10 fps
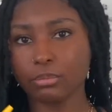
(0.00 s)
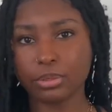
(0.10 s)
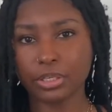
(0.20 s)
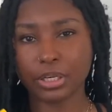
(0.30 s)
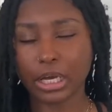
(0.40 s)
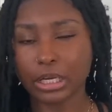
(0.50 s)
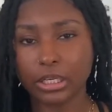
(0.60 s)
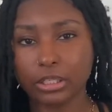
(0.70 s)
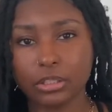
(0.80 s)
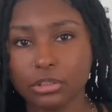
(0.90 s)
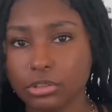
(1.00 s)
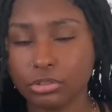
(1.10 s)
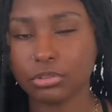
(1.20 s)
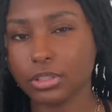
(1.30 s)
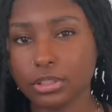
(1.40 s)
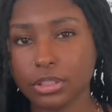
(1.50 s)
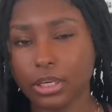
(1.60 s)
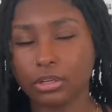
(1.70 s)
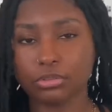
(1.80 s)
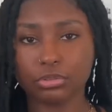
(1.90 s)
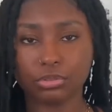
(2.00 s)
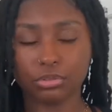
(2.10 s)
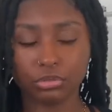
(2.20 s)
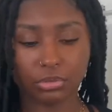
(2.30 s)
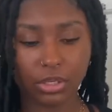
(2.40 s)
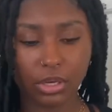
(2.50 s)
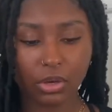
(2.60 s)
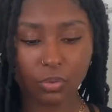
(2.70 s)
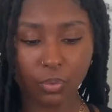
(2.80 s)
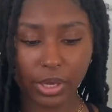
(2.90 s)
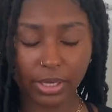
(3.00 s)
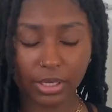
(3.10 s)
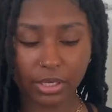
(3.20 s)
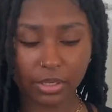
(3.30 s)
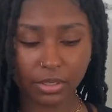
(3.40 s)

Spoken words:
but I use the scale to weigh it.